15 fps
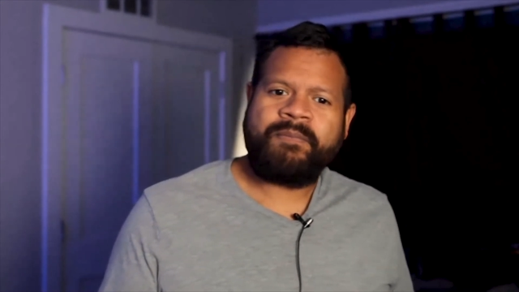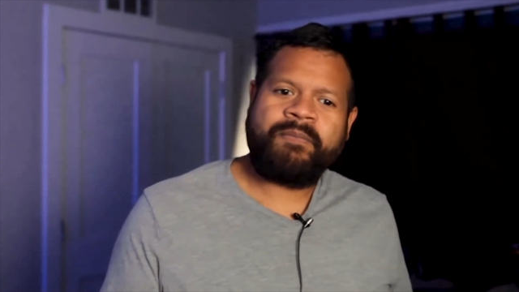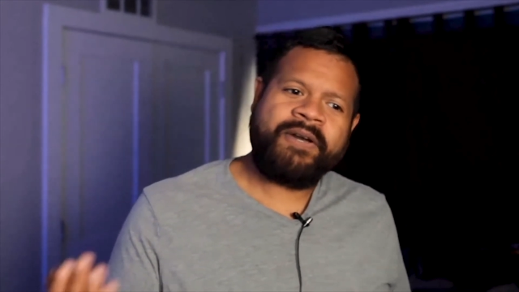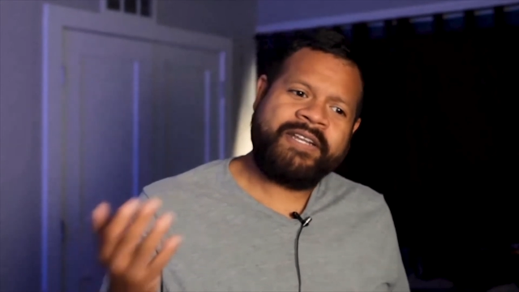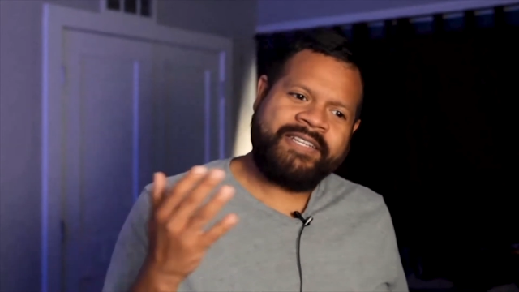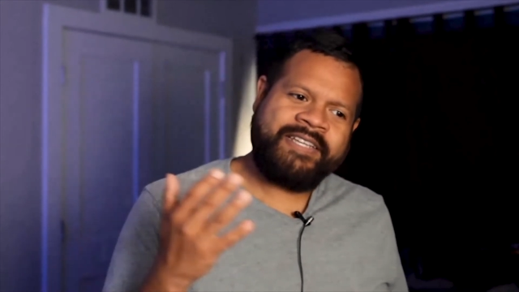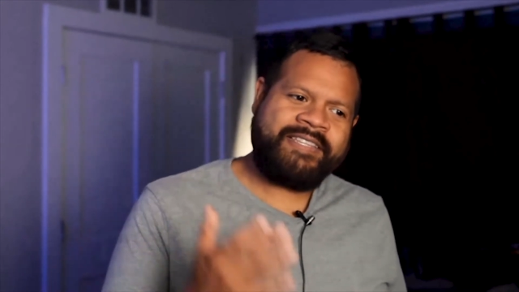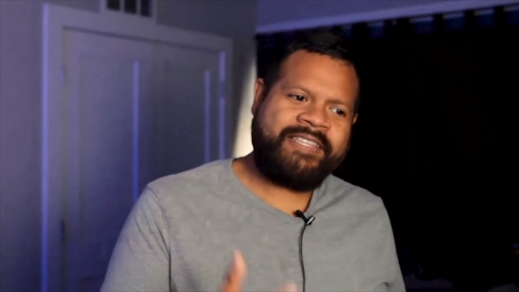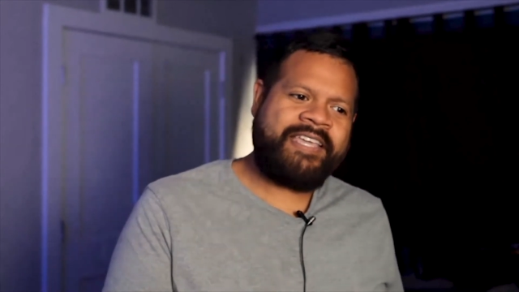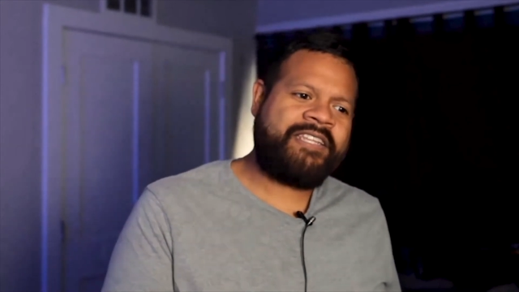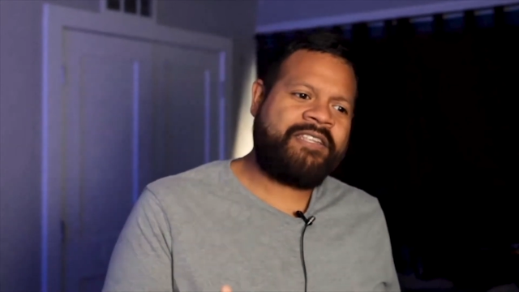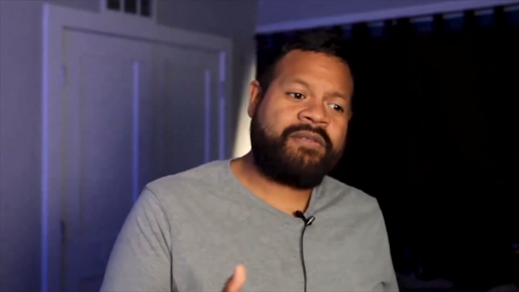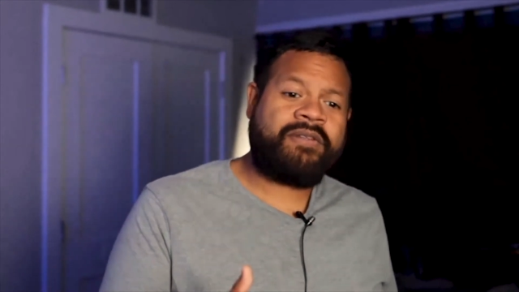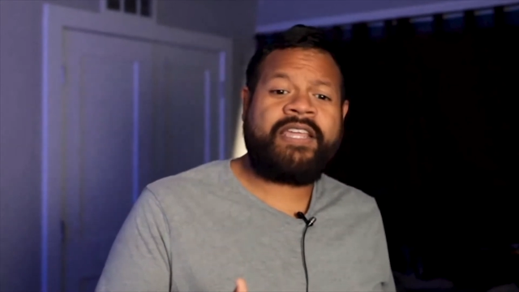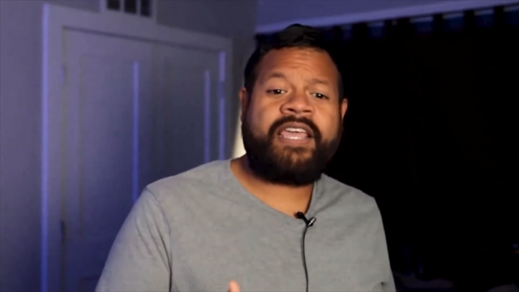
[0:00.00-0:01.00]
But at the
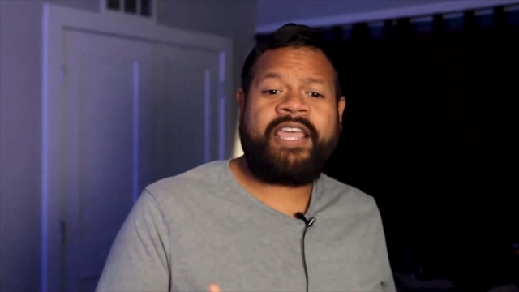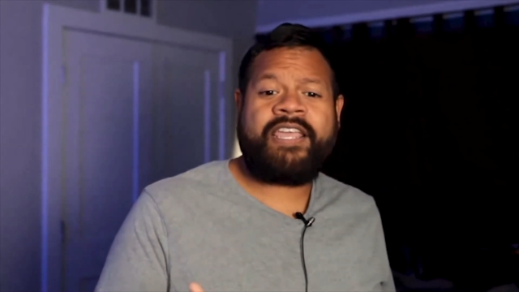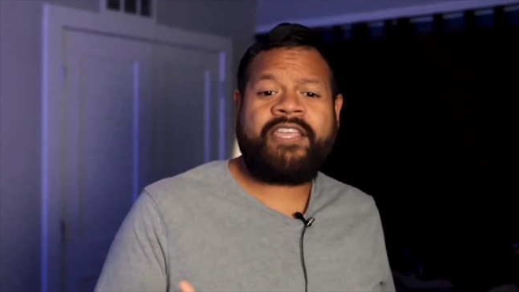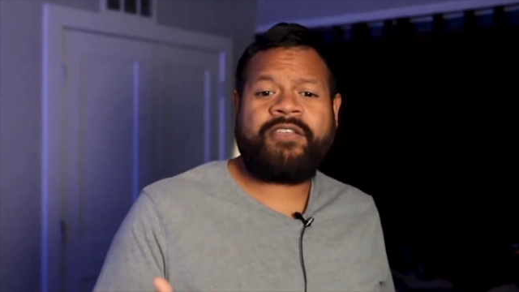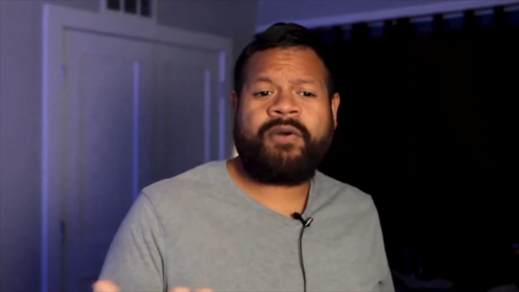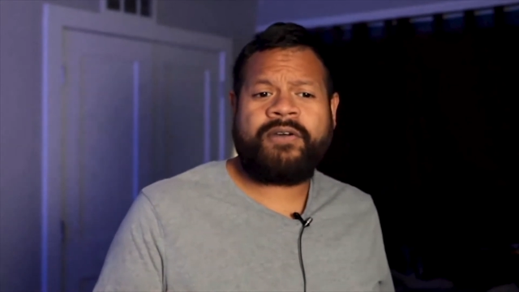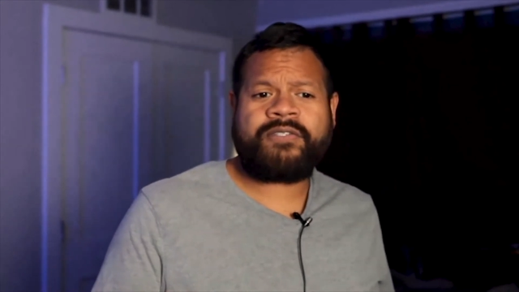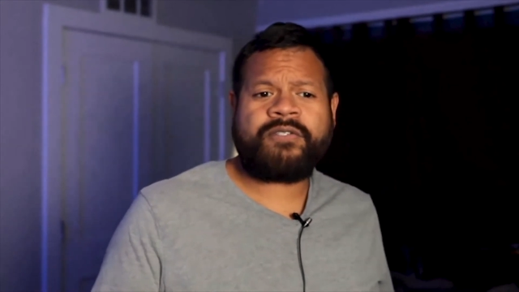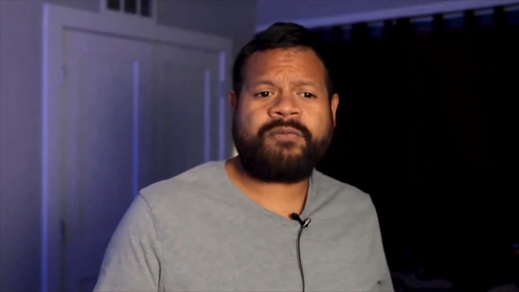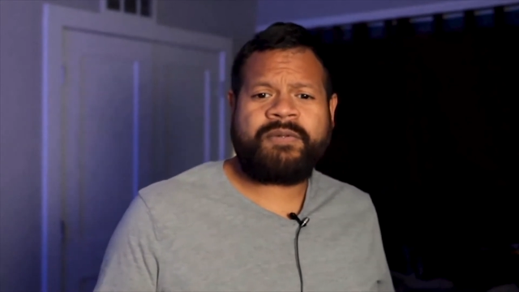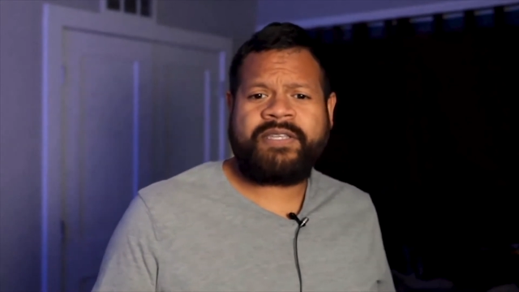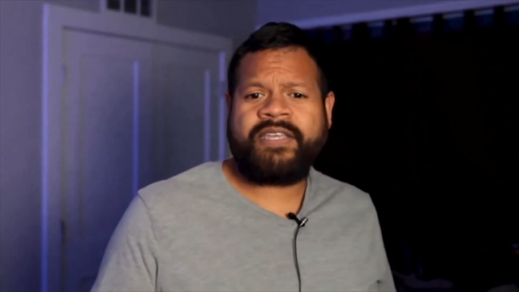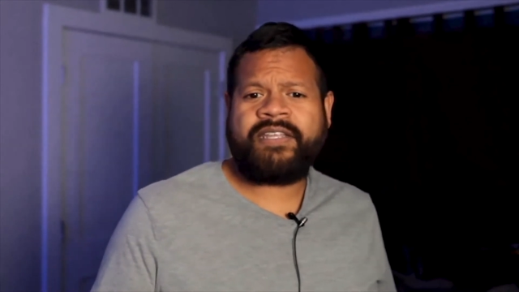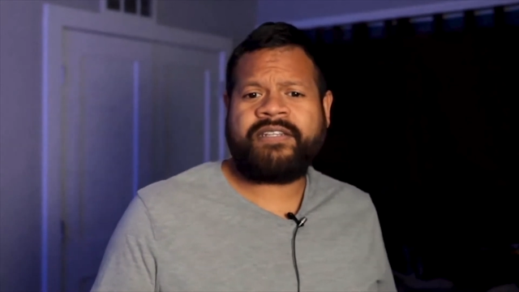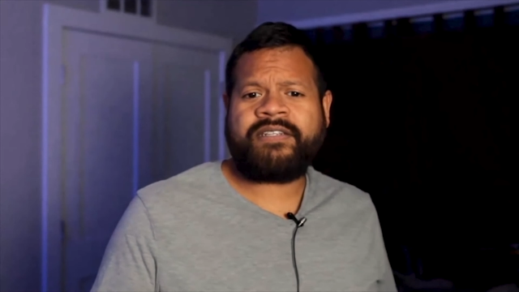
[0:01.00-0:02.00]
end of the day, you also
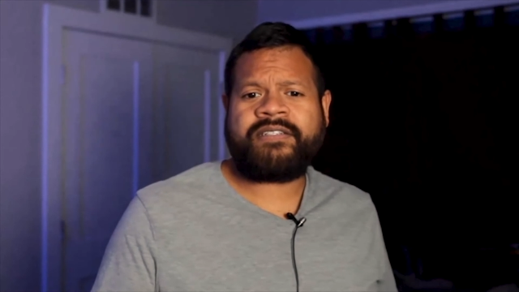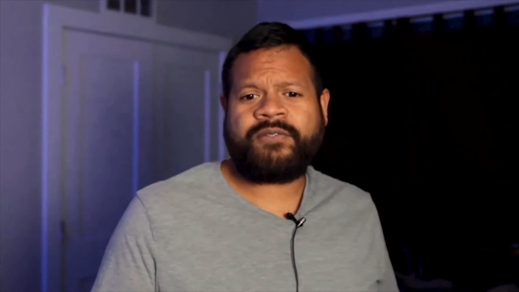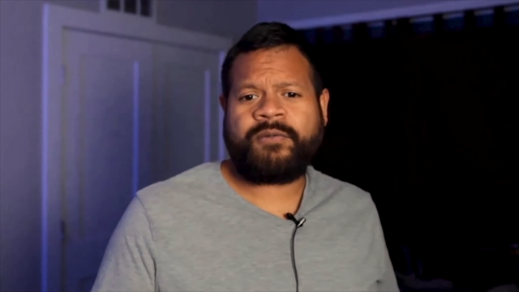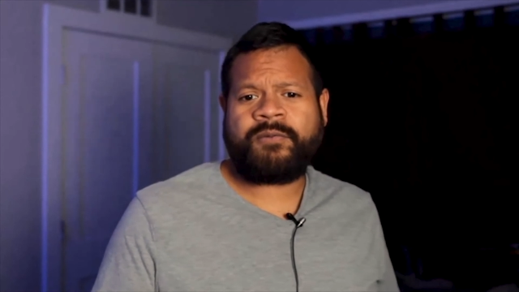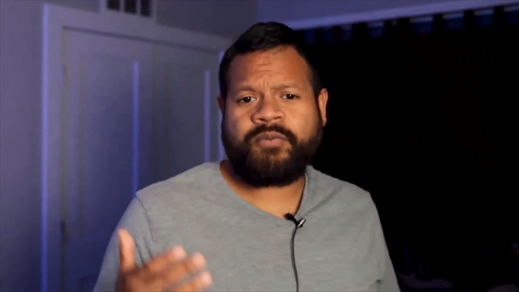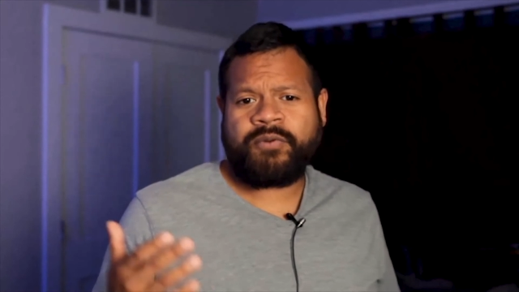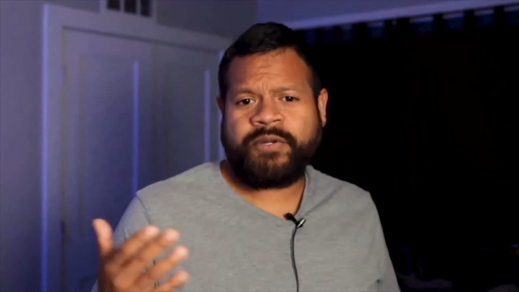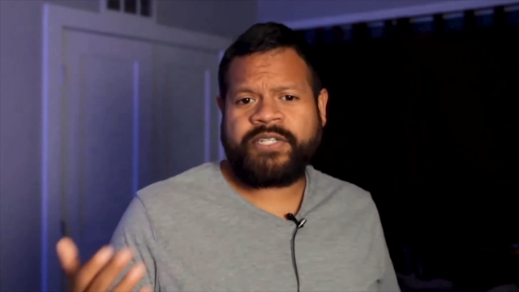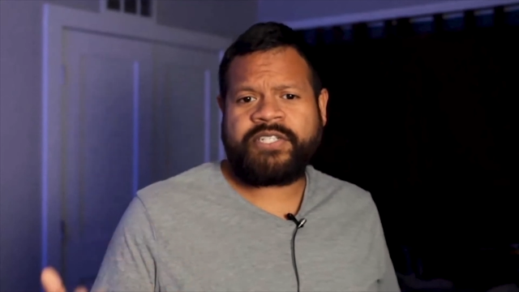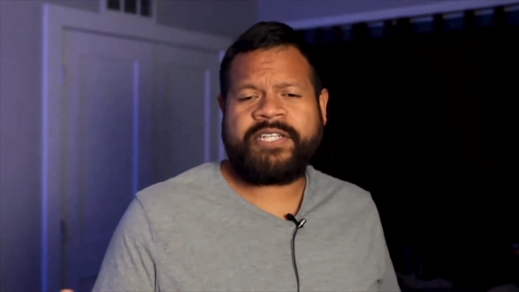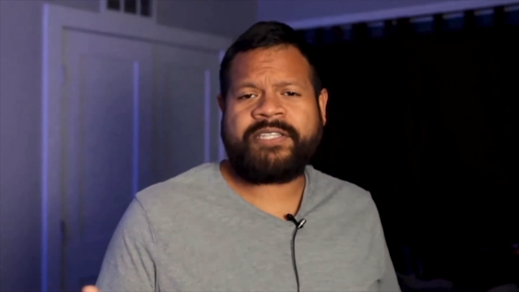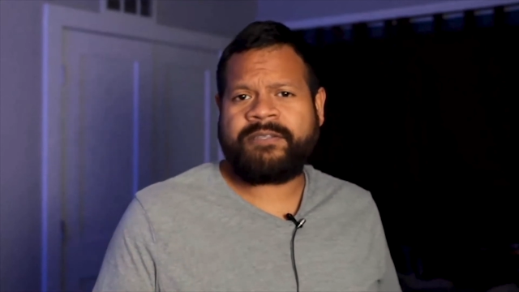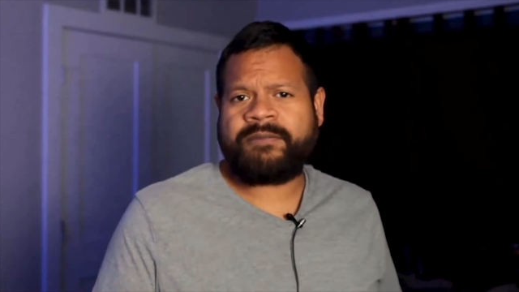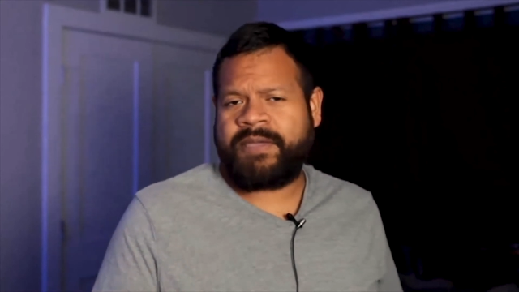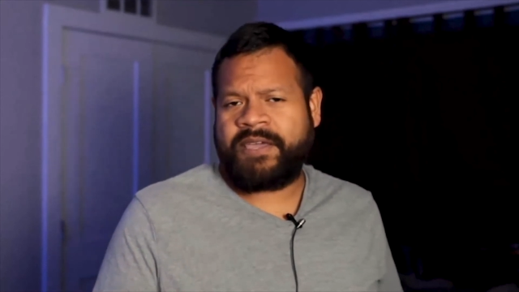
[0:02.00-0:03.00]
begin to
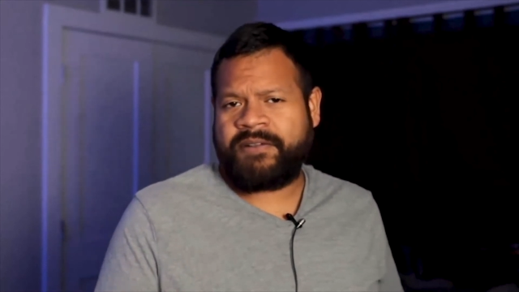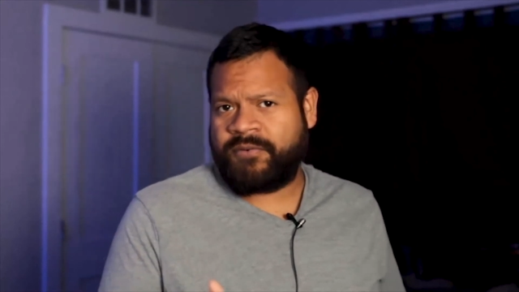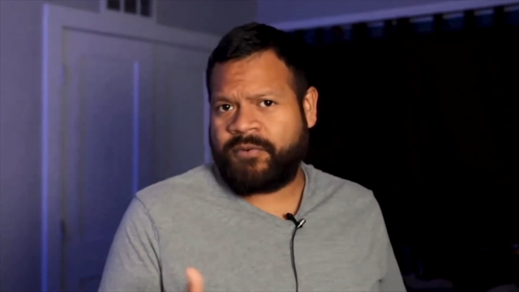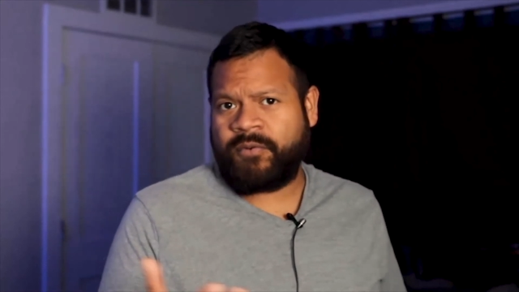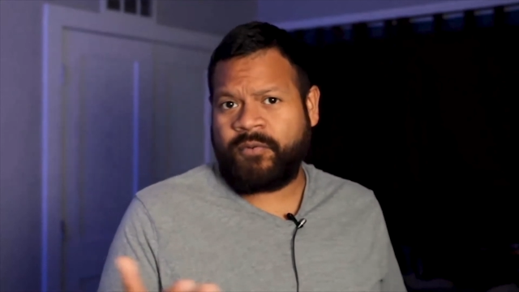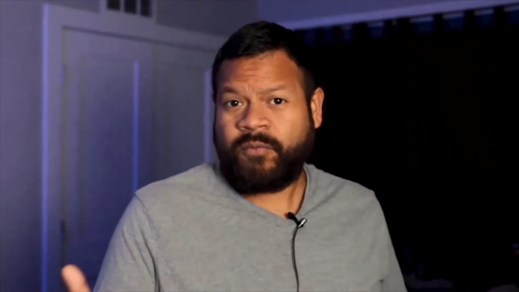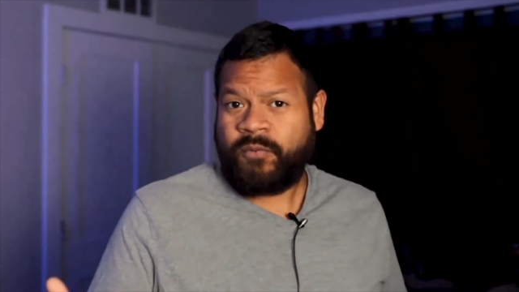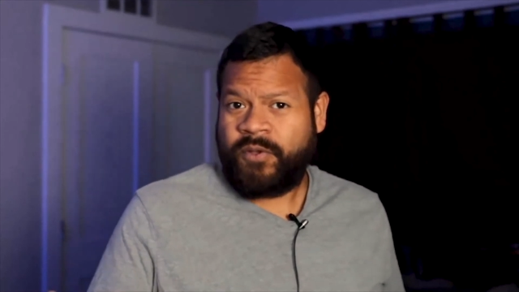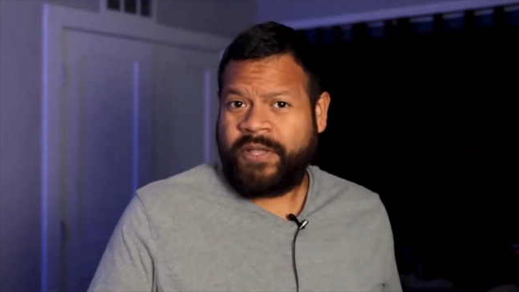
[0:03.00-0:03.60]
appreciate the man for